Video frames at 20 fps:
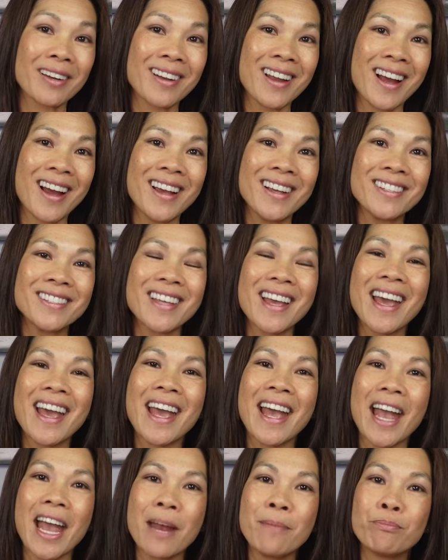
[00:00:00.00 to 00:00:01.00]
lines
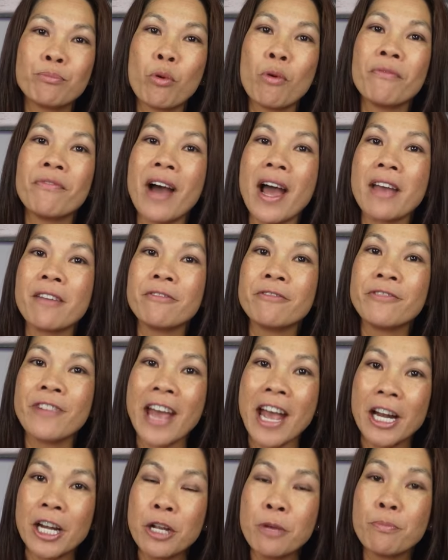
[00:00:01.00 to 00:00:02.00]
and provide
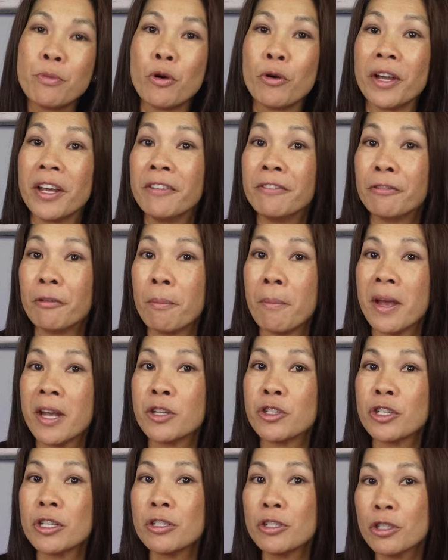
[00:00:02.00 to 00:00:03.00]
valuable
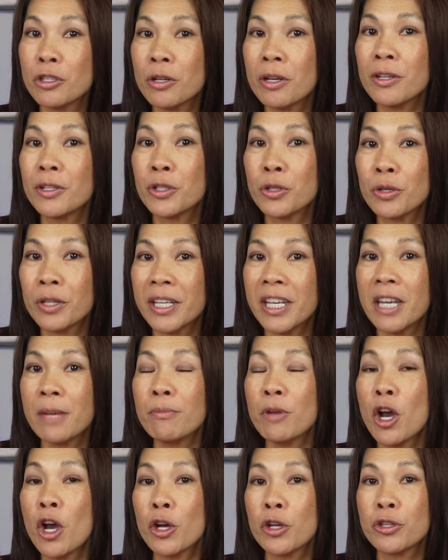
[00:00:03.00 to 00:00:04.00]
information to
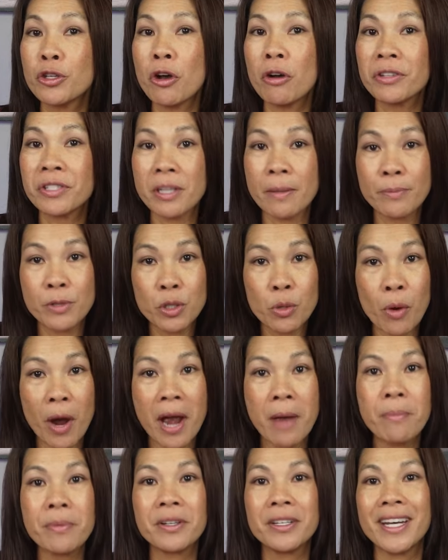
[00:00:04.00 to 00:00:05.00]
keep your
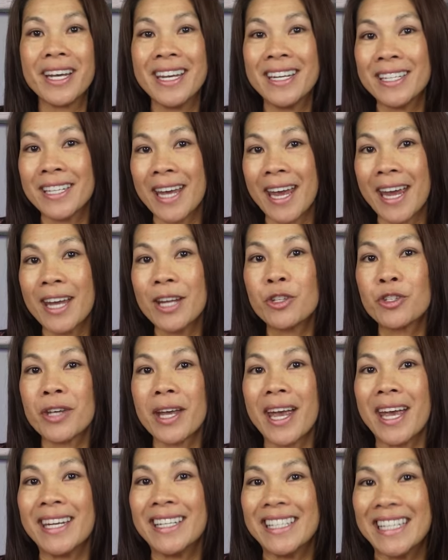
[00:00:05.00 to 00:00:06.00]
subscriber engaged
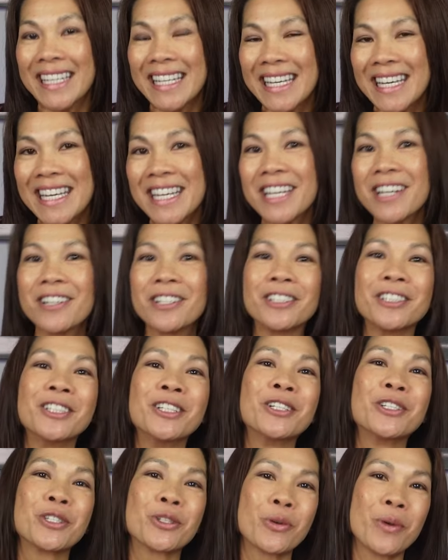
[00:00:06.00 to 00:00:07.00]
and eager
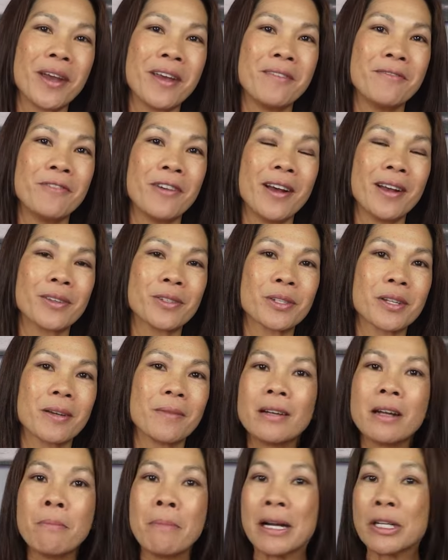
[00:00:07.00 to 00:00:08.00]
to invest.
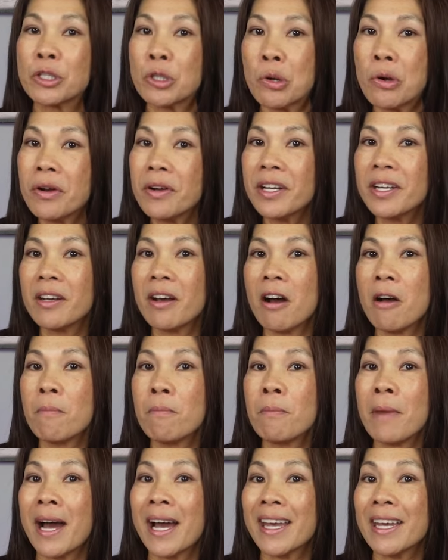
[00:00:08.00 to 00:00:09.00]
The majority of
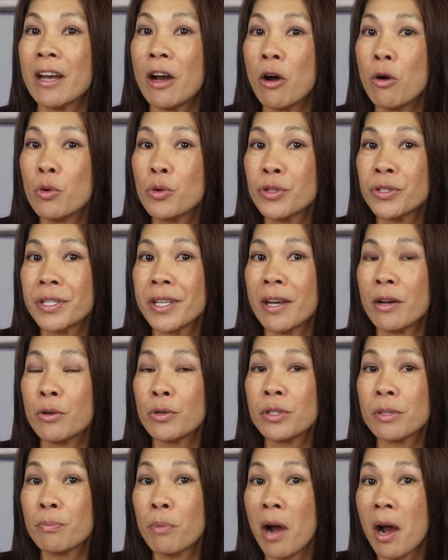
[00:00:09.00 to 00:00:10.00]
my wholesale
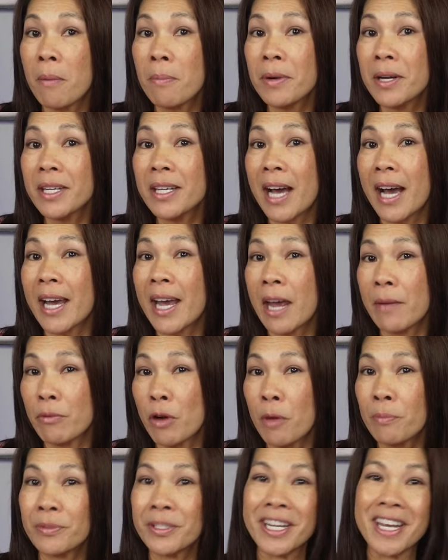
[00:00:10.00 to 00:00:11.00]
property I have
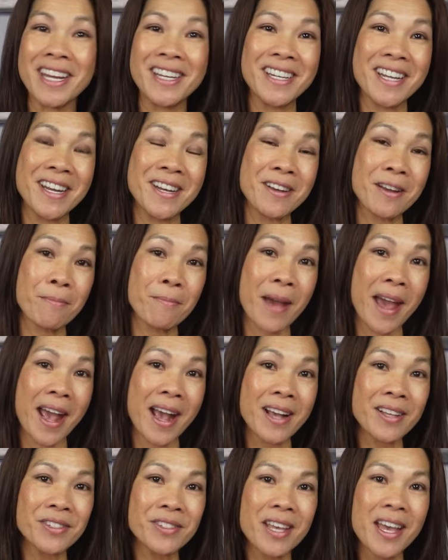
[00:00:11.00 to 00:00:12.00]
obtained in the
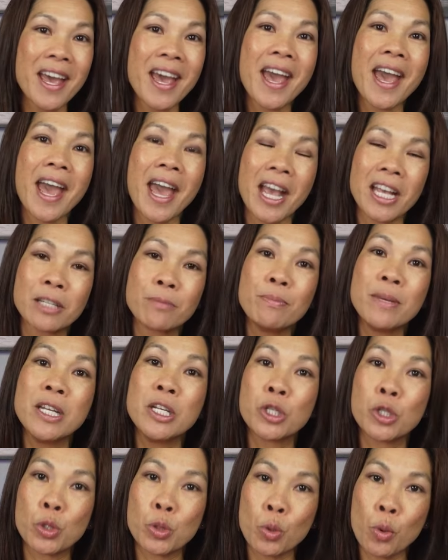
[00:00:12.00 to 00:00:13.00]
past has been
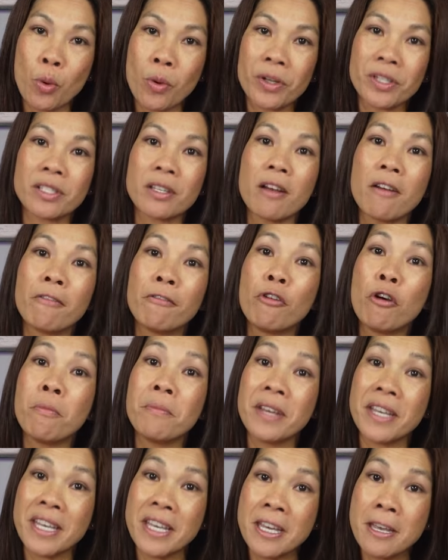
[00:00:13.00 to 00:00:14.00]
sourced from
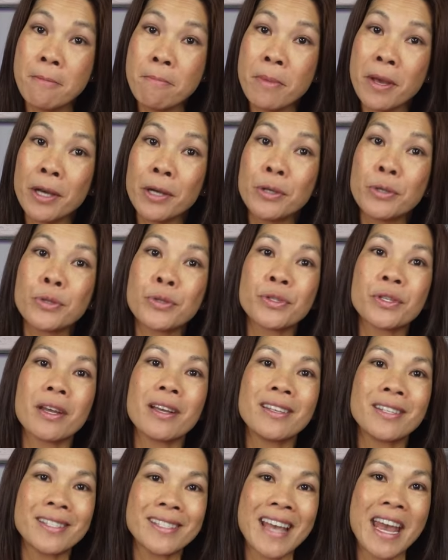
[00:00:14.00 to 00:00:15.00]
emails
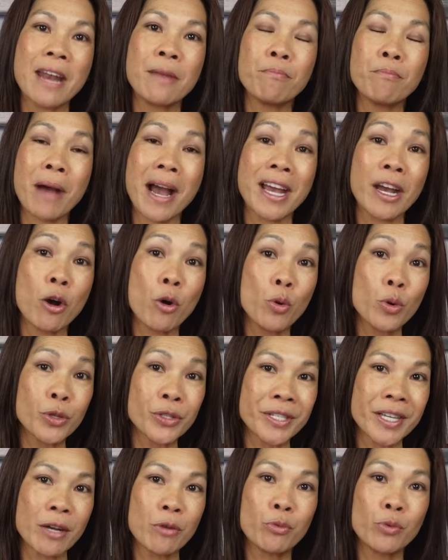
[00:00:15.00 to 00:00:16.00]
sent by
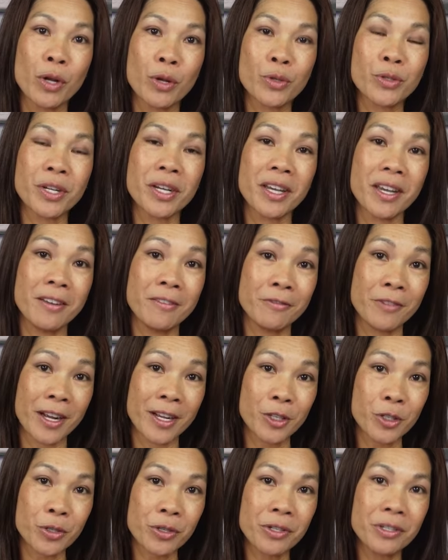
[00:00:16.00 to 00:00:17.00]
wholesale real estate
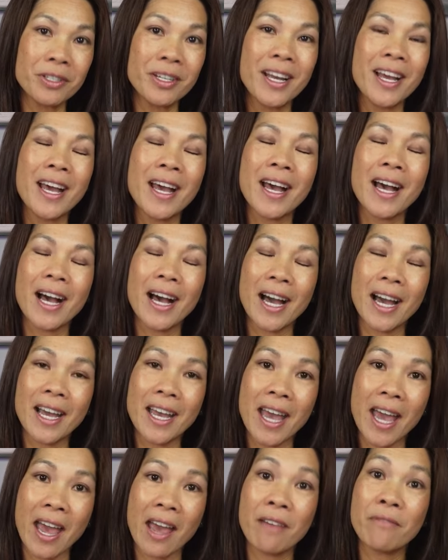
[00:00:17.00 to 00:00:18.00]
investors I
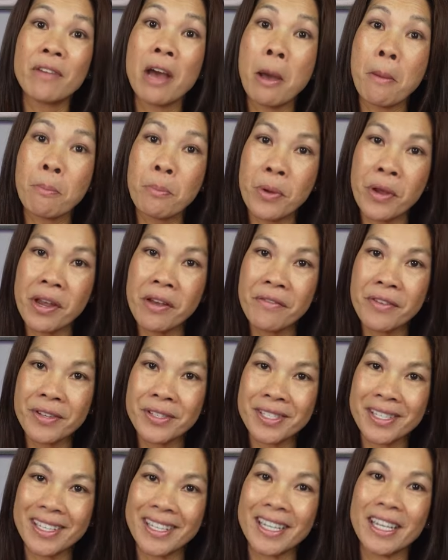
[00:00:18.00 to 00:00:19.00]
have
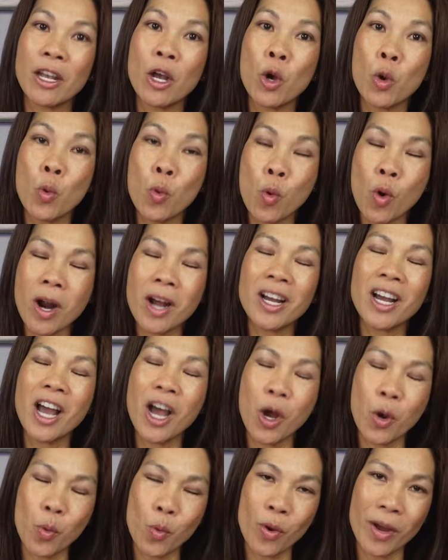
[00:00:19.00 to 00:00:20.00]
previously worked
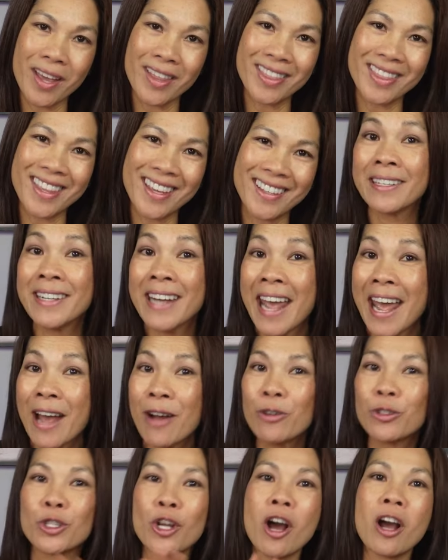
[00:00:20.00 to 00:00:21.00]
with.
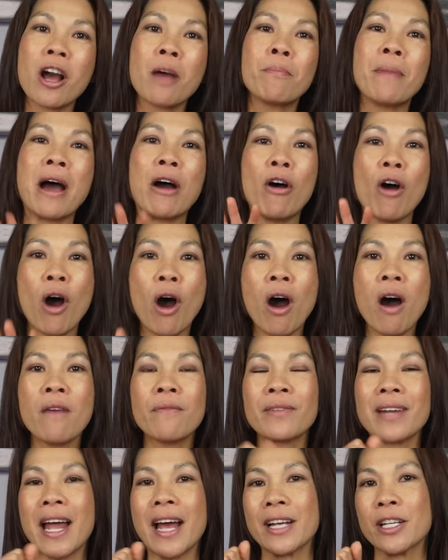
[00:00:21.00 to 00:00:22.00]
Now talk about
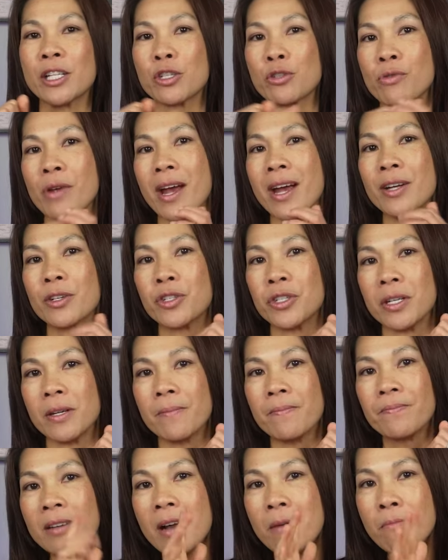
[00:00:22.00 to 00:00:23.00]
offline strategy.
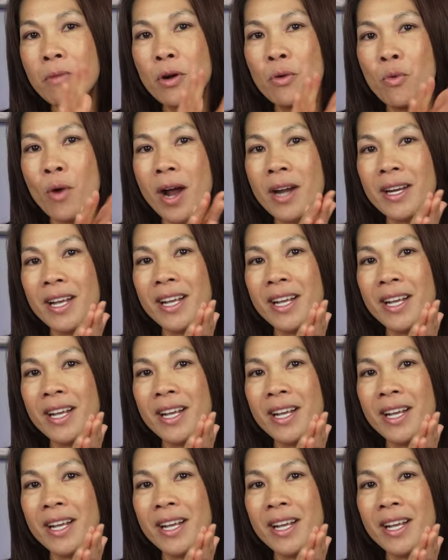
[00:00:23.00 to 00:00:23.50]
Number one